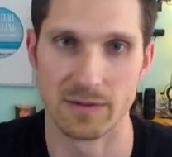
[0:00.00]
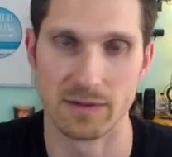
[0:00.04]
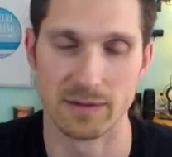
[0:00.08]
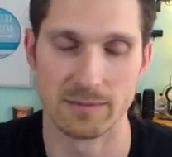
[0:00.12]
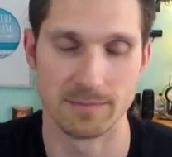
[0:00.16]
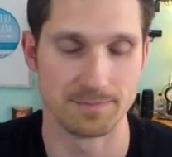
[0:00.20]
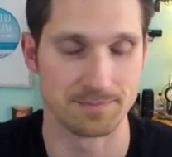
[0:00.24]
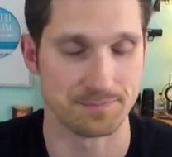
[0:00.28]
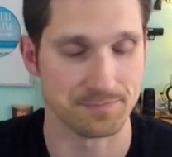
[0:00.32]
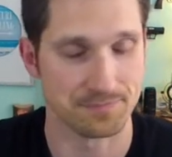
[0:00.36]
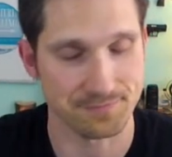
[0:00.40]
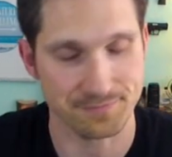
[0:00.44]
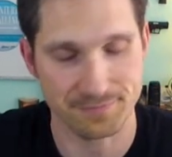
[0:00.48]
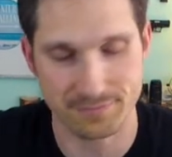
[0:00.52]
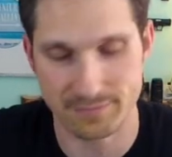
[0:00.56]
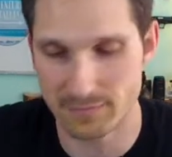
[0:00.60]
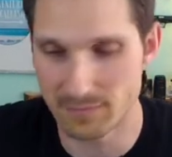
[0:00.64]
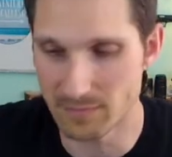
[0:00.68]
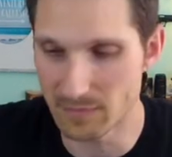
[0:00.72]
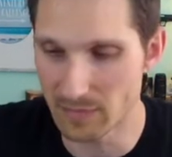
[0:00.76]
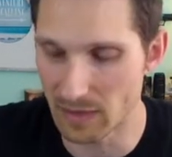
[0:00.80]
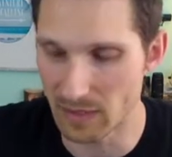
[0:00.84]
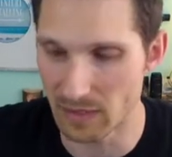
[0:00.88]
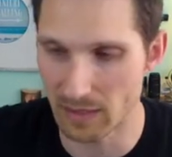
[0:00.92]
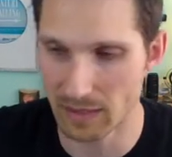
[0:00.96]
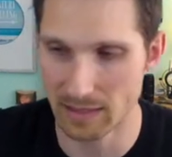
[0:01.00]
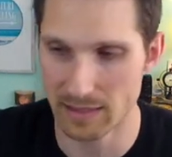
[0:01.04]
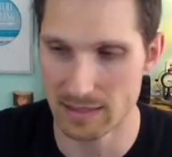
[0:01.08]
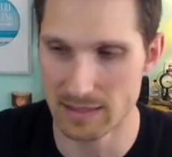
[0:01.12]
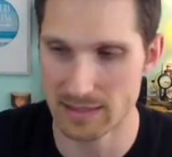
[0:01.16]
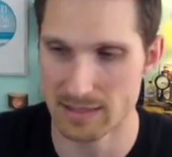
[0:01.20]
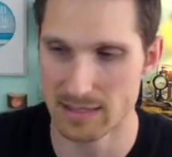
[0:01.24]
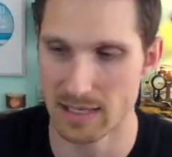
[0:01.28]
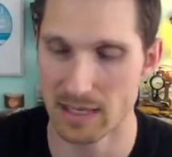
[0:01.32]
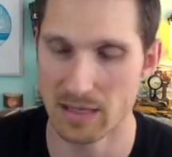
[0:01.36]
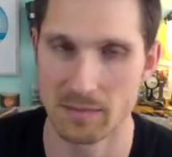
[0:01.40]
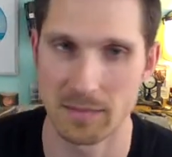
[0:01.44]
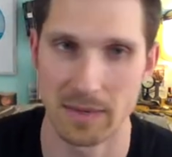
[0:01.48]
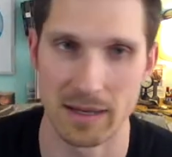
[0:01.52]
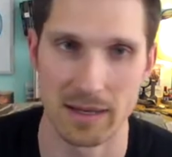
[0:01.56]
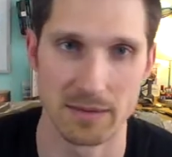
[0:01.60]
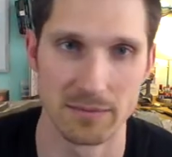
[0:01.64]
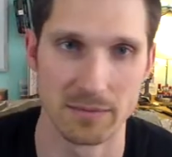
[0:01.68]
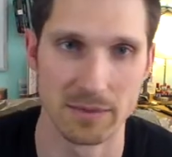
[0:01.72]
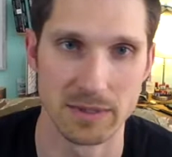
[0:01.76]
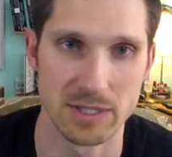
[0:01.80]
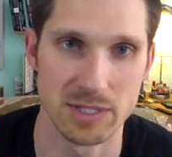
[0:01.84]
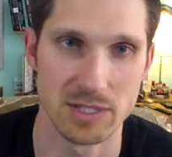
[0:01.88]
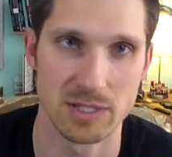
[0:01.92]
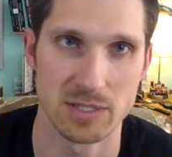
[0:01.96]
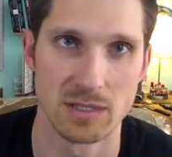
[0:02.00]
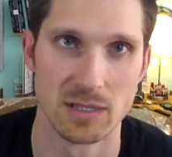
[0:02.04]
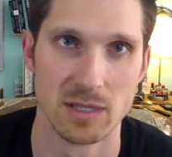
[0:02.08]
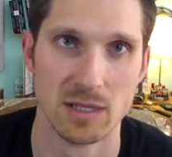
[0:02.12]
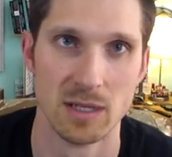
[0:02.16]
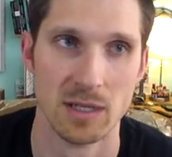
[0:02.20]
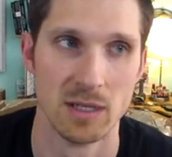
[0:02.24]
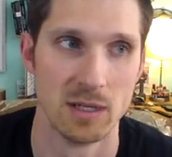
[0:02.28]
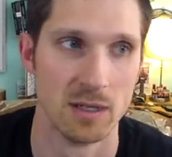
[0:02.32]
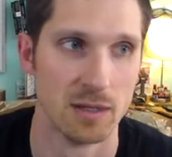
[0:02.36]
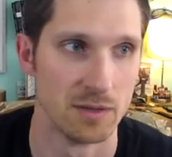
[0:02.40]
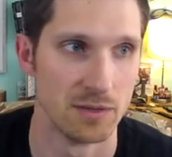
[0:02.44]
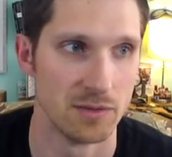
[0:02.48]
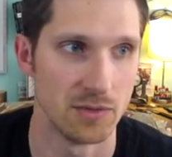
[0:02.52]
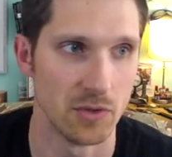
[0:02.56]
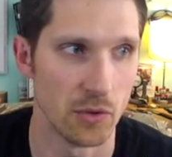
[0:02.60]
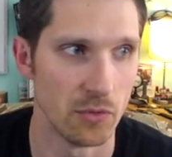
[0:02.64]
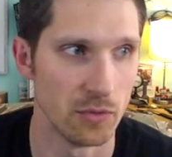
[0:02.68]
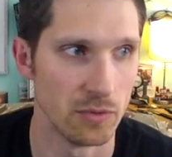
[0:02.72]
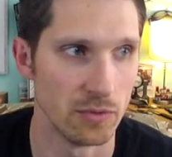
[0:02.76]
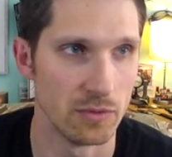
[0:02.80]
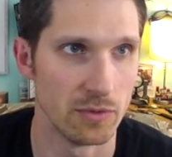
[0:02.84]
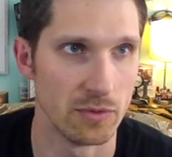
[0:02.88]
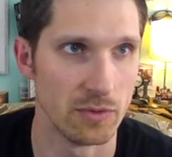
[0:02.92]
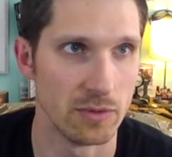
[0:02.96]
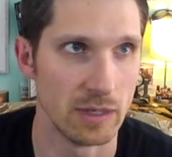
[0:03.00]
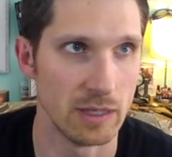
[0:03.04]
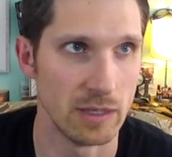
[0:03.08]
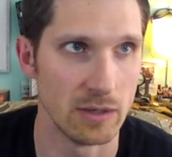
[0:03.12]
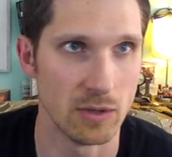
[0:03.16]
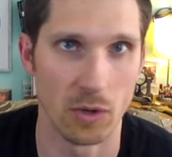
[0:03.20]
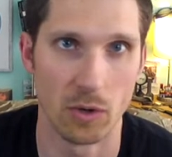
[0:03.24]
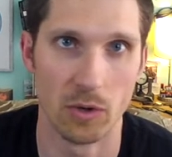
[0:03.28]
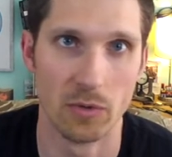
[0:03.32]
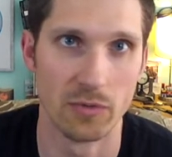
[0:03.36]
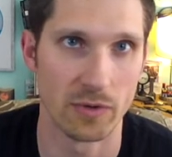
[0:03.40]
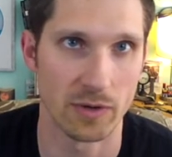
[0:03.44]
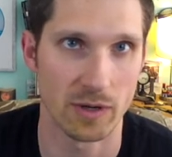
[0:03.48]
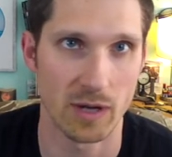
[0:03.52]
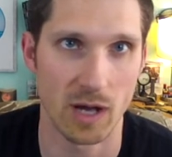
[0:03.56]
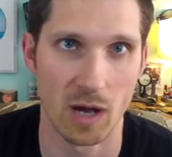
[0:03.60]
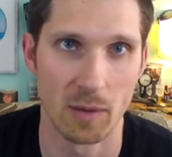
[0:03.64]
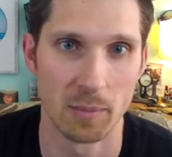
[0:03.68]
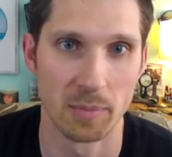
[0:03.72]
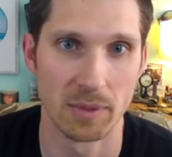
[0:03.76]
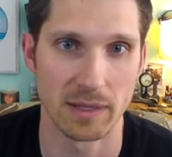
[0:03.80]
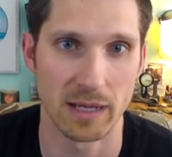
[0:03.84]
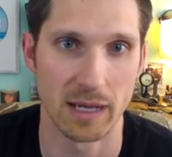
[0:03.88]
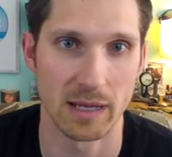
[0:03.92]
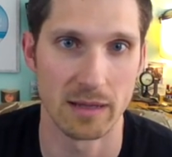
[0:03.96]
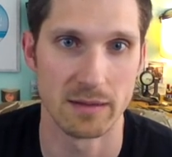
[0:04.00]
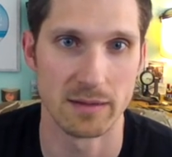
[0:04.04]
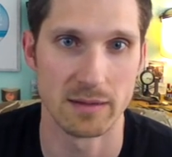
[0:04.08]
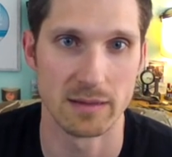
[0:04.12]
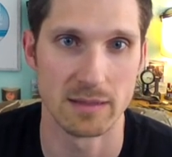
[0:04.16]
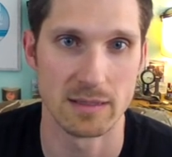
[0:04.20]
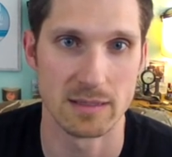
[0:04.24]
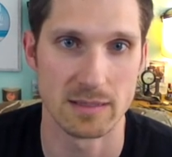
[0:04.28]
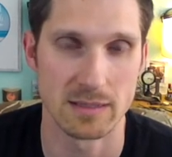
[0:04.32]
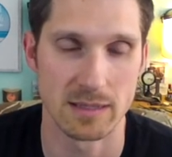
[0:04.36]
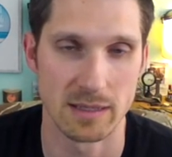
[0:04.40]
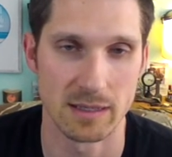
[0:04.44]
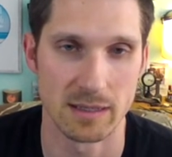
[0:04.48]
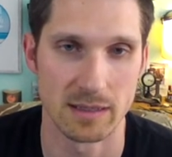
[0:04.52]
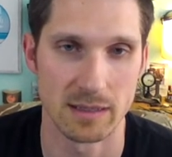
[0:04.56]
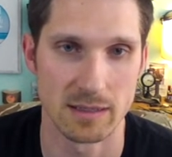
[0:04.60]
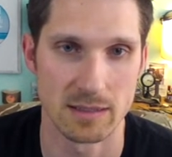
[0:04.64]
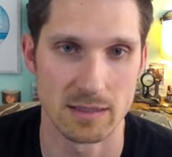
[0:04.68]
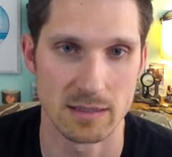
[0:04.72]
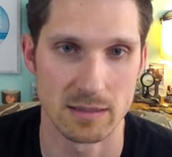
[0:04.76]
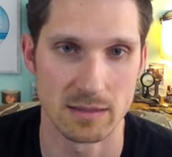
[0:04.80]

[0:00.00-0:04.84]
And like I said, man, we just don't need to overcomplicate these things.